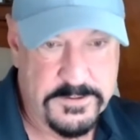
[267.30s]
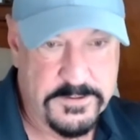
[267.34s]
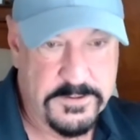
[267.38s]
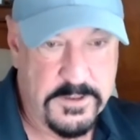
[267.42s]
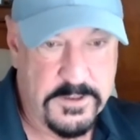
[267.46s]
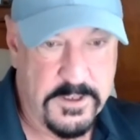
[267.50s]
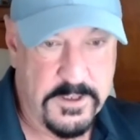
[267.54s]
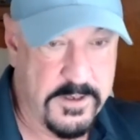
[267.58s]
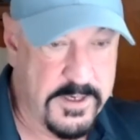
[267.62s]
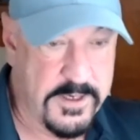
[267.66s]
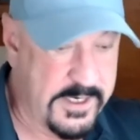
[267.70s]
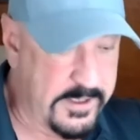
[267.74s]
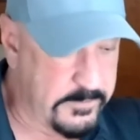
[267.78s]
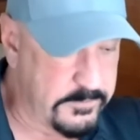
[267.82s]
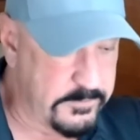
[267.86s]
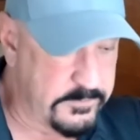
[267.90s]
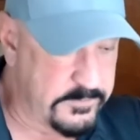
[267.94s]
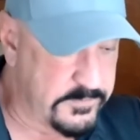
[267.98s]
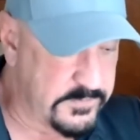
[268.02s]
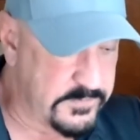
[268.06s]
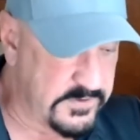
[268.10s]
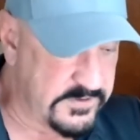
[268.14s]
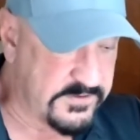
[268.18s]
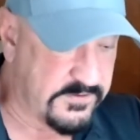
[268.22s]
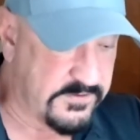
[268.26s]
All right,
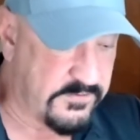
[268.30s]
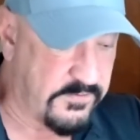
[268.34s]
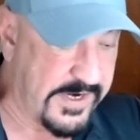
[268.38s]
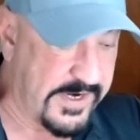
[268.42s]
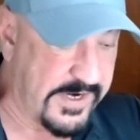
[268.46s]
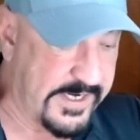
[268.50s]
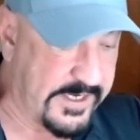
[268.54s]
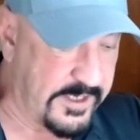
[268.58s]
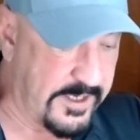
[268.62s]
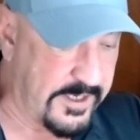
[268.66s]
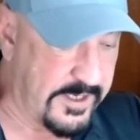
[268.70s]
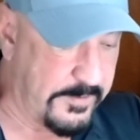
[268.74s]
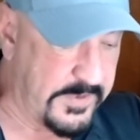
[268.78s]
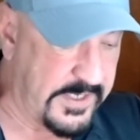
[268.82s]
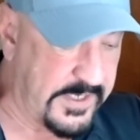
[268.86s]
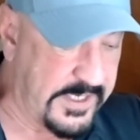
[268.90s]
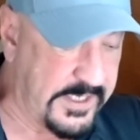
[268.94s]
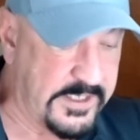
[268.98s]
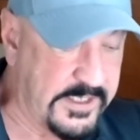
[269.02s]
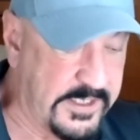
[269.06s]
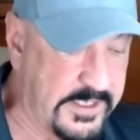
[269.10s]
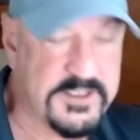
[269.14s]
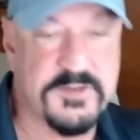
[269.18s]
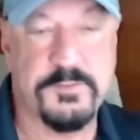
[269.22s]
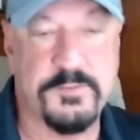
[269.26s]
let's crank it up.
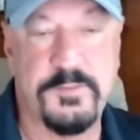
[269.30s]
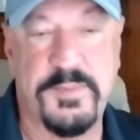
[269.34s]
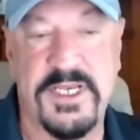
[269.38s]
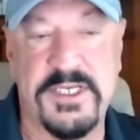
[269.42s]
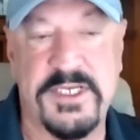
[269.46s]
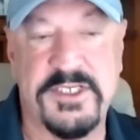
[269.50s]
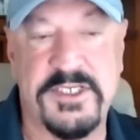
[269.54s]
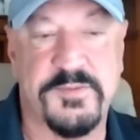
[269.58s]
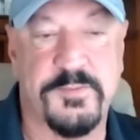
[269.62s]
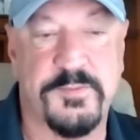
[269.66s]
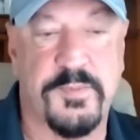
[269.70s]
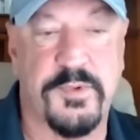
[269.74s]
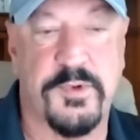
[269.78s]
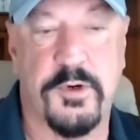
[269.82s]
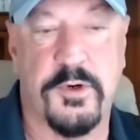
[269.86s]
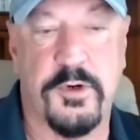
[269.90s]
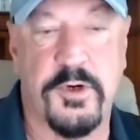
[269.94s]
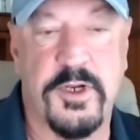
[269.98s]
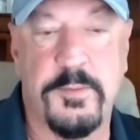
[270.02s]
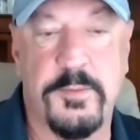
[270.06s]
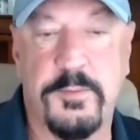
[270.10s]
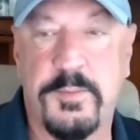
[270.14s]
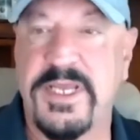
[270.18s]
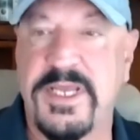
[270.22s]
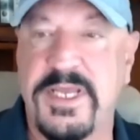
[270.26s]
It is
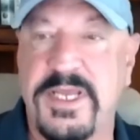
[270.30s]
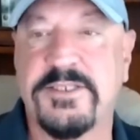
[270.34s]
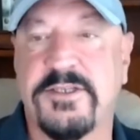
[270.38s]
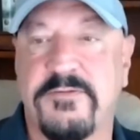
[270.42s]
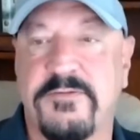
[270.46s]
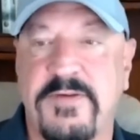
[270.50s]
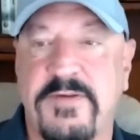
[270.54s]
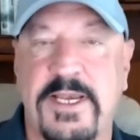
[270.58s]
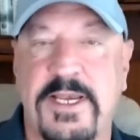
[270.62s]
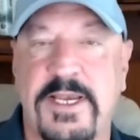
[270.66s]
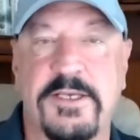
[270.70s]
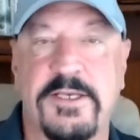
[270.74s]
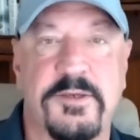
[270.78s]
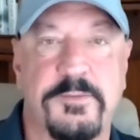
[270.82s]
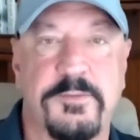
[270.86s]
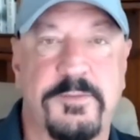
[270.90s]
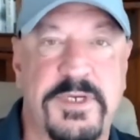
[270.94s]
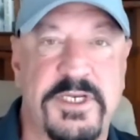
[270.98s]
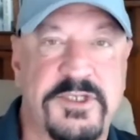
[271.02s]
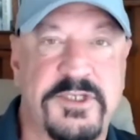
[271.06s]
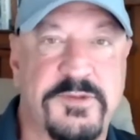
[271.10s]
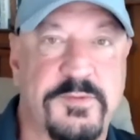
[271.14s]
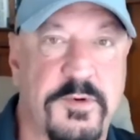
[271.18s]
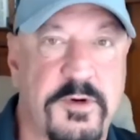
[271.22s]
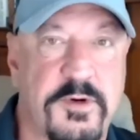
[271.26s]
Pittsburgh, Pennsylvania.
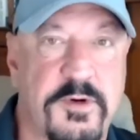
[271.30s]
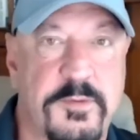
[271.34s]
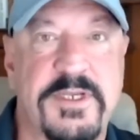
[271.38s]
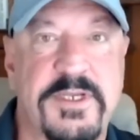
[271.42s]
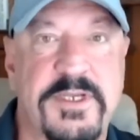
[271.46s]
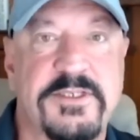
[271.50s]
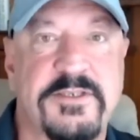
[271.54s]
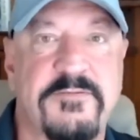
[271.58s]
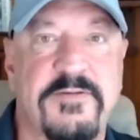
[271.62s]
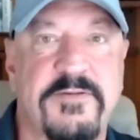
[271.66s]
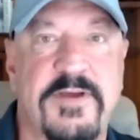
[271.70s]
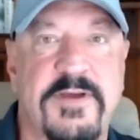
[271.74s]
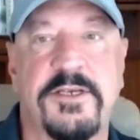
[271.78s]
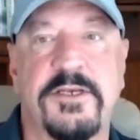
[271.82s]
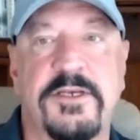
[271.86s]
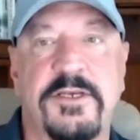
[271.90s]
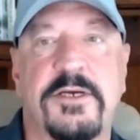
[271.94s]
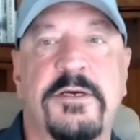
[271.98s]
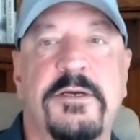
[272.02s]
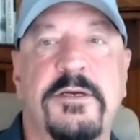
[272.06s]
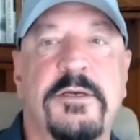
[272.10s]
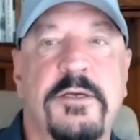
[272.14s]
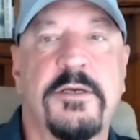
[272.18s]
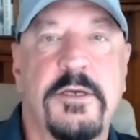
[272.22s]
Pittsburgh, Pennsylvania.